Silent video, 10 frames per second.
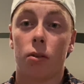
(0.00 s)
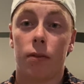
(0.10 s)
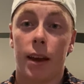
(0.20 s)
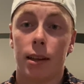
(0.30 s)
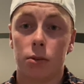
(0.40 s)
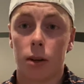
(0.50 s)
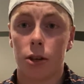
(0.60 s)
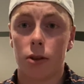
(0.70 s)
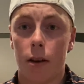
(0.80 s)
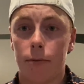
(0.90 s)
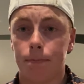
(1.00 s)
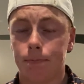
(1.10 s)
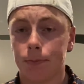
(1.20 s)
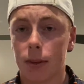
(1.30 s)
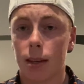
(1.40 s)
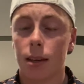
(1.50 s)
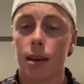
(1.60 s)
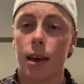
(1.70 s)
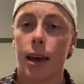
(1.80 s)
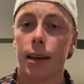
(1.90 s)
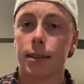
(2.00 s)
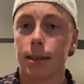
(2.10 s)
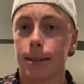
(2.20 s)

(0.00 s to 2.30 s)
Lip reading: fades when I drive, and